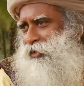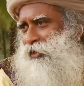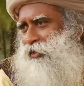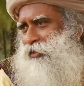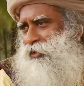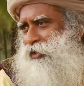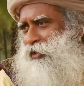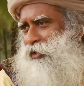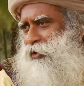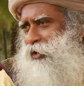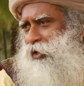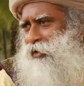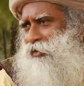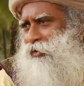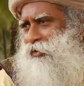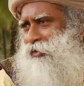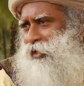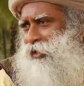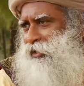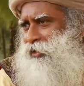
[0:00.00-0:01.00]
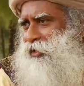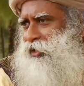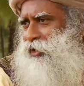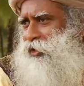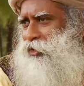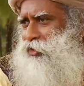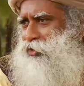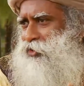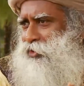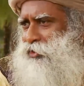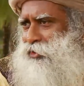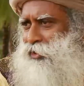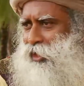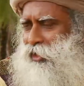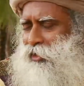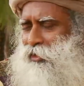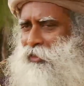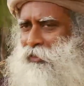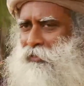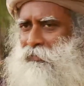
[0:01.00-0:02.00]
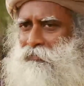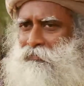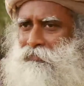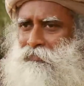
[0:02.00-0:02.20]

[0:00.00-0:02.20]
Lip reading: sector, northern sector and eastern sector.